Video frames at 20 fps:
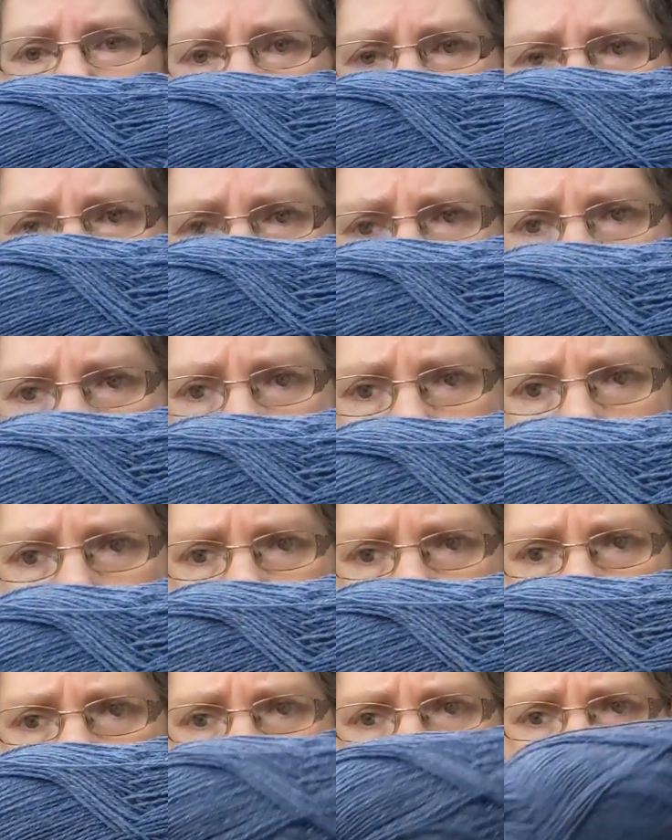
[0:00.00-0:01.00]
denim.
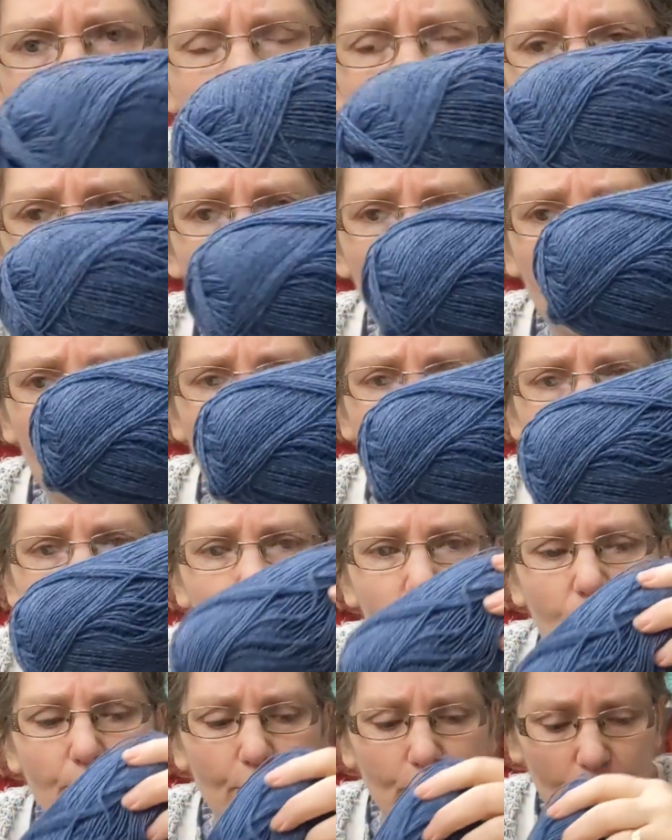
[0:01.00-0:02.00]
That is my
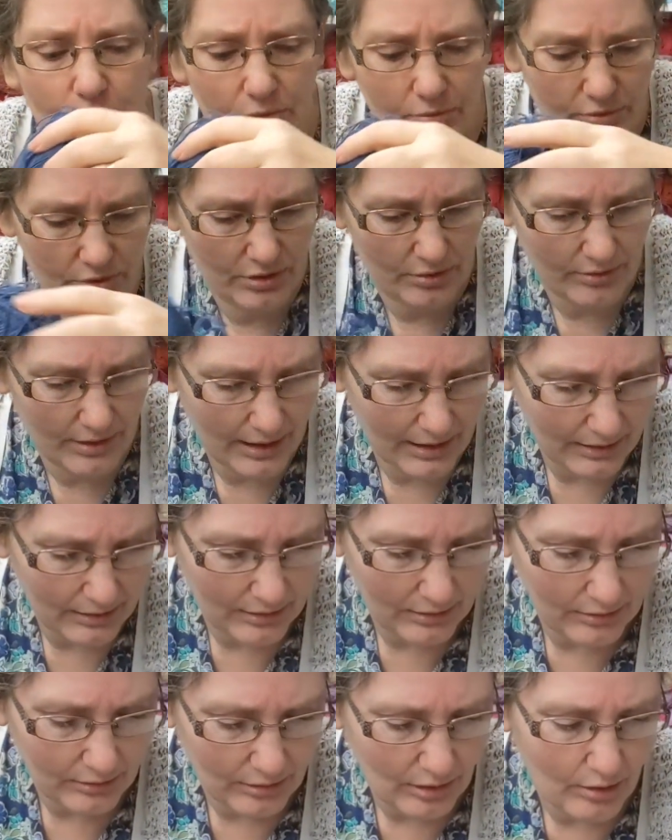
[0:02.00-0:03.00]
extra ball, so that
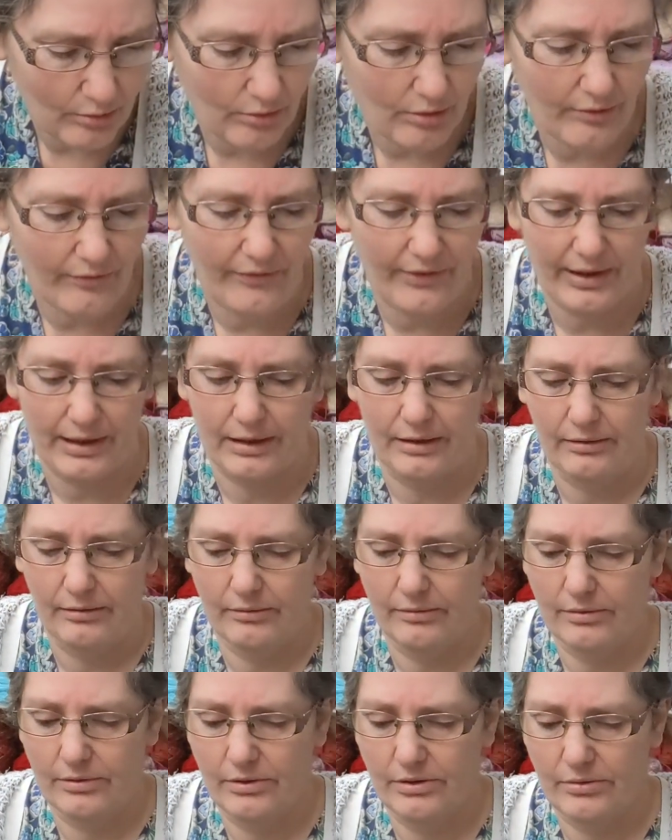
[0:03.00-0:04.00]
can go on there,
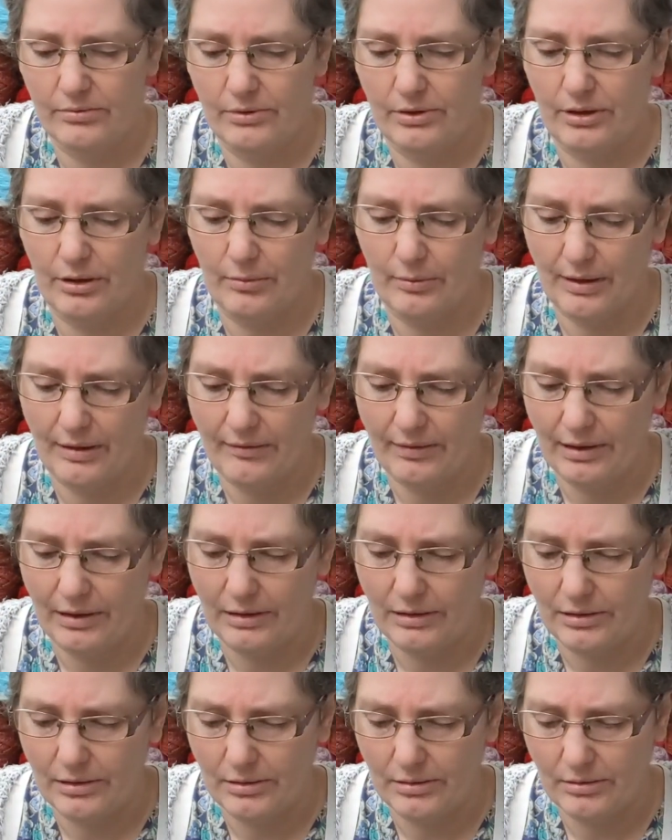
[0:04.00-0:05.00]
so I know where it
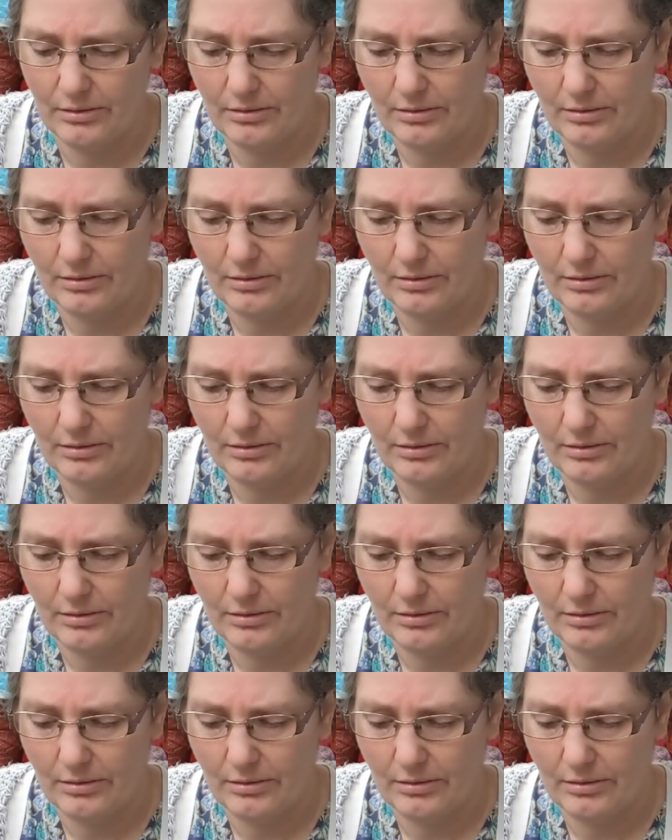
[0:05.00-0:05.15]
is.